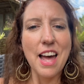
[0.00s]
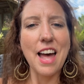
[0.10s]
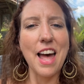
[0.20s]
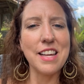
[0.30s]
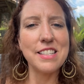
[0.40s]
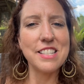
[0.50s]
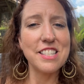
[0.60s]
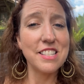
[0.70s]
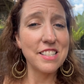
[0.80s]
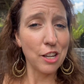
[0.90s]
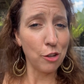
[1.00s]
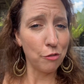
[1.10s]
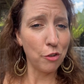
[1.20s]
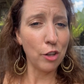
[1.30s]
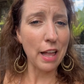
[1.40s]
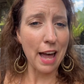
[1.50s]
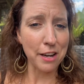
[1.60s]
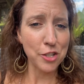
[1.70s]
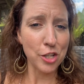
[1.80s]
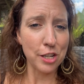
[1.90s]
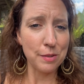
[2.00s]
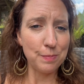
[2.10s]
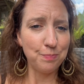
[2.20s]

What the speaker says: and skillful action.